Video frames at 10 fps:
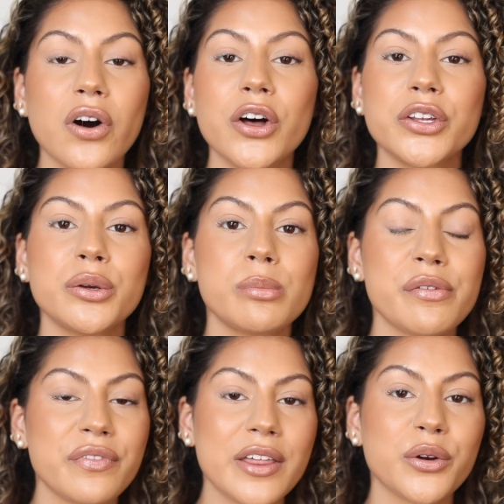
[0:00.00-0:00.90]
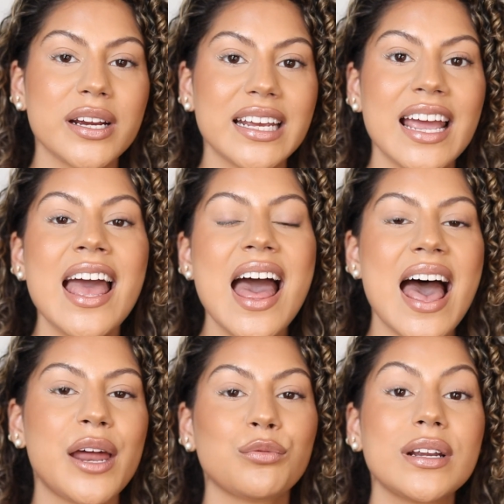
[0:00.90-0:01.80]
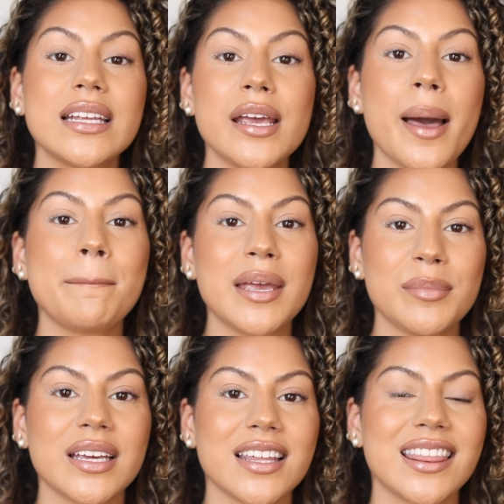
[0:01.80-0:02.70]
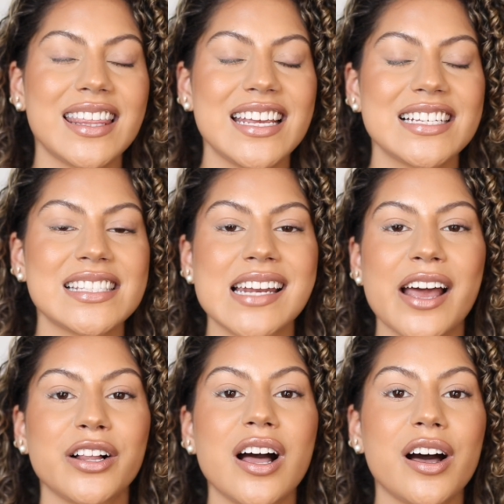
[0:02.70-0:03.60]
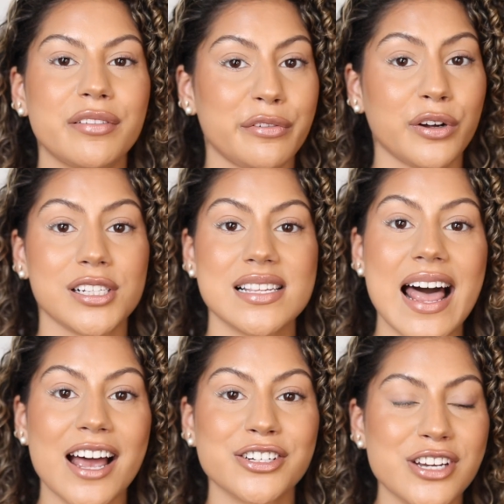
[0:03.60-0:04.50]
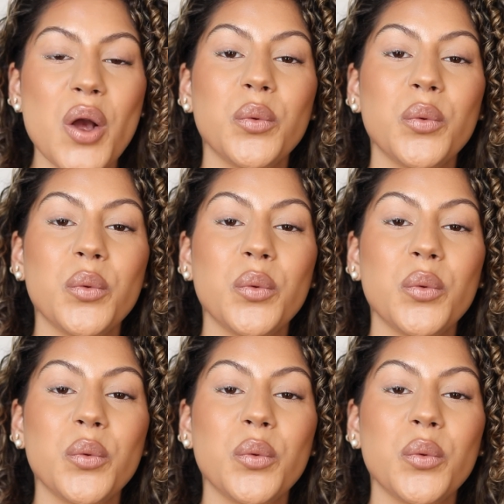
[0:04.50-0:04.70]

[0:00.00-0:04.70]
volume, feathering, and really mimic the style of a false lash.